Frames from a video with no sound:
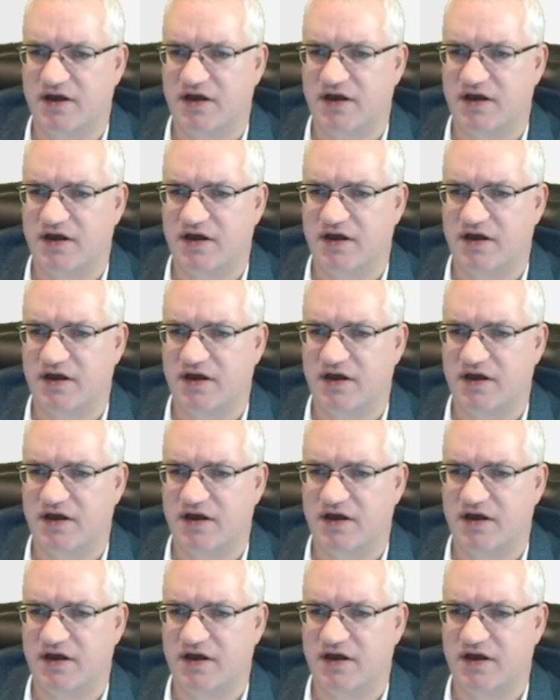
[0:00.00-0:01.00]
Say
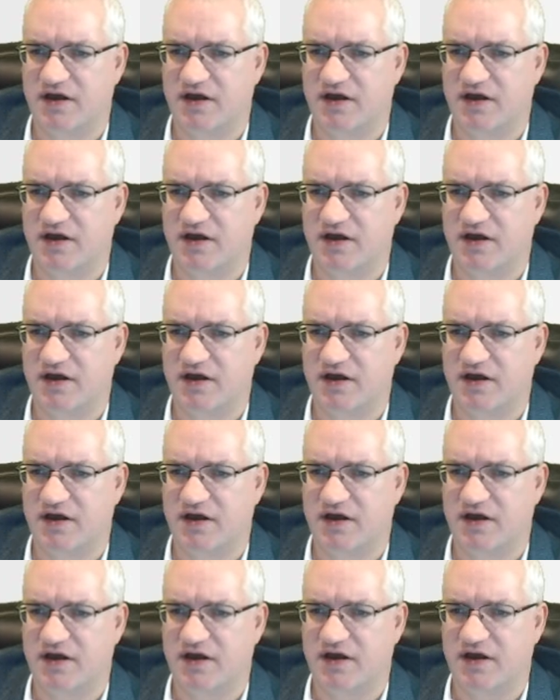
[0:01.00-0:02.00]

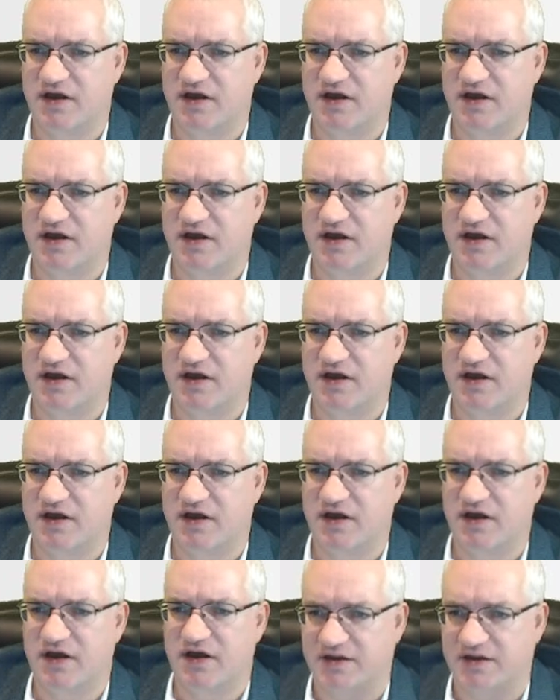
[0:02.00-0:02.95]
ASP.NET, but in my case,